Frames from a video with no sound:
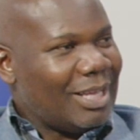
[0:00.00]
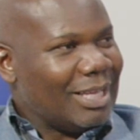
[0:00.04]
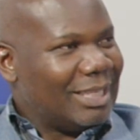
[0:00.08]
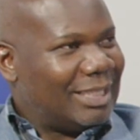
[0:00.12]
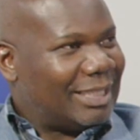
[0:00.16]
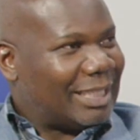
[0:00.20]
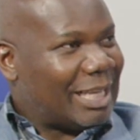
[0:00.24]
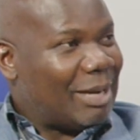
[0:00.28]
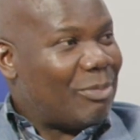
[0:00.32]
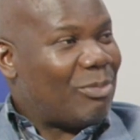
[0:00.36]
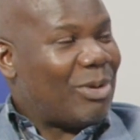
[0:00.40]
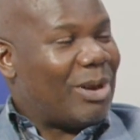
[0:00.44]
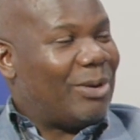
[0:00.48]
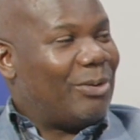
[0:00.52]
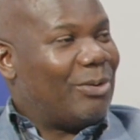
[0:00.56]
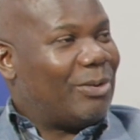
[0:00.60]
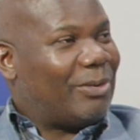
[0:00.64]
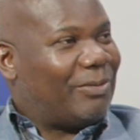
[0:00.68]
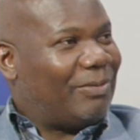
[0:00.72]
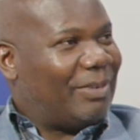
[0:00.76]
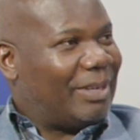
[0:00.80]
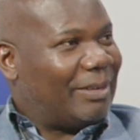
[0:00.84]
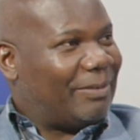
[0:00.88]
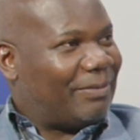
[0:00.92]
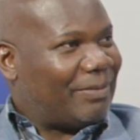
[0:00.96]
someone
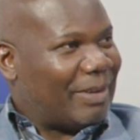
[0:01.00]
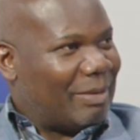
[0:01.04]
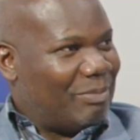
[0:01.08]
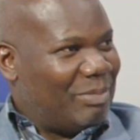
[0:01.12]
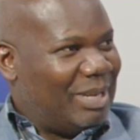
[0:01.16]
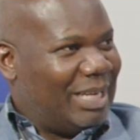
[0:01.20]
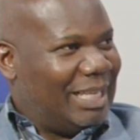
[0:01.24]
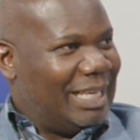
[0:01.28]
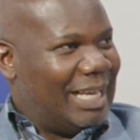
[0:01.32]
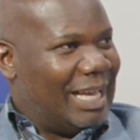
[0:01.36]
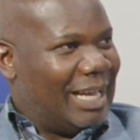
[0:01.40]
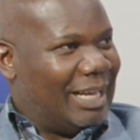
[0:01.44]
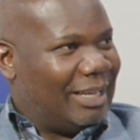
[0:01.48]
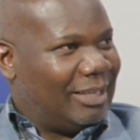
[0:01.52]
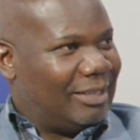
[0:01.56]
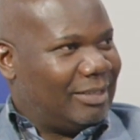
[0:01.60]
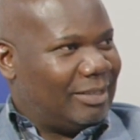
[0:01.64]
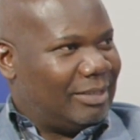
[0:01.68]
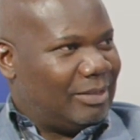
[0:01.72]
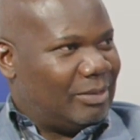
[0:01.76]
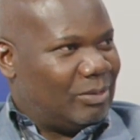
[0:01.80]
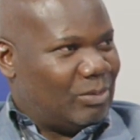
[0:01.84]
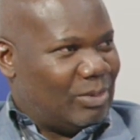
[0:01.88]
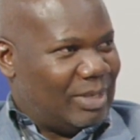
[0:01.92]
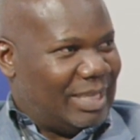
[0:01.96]
not very familiar
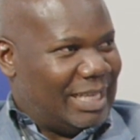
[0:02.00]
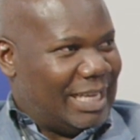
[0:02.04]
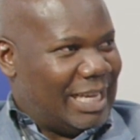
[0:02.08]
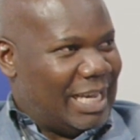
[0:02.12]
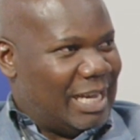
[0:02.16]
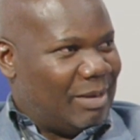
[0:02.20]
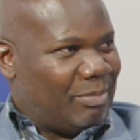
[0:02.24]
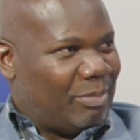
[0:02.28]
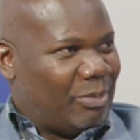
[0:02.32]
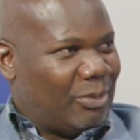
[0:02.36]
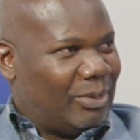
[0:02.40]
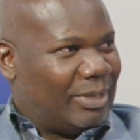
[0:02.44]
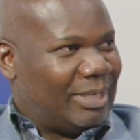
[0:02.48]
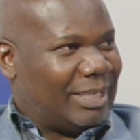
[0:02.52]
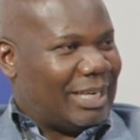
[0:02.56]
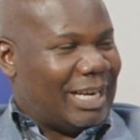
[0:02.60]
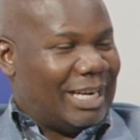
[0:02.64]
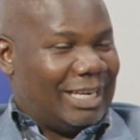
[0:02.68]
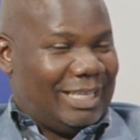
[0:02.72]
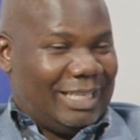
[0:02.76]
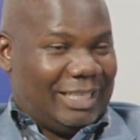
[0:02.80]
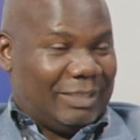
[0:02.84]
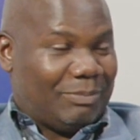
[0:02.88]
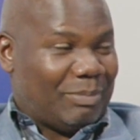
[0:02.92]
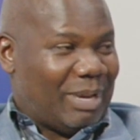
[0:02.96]
with the airport,
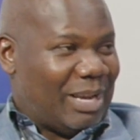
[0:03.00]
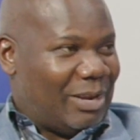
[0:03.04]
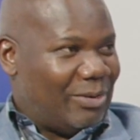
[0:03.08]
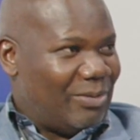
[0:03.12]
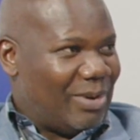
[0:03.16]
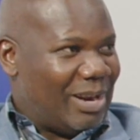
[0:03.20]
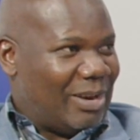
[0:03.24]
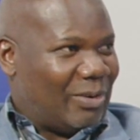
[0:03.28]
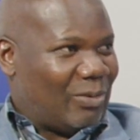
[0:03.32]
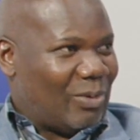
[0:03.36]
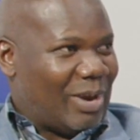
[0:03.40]
and these migrant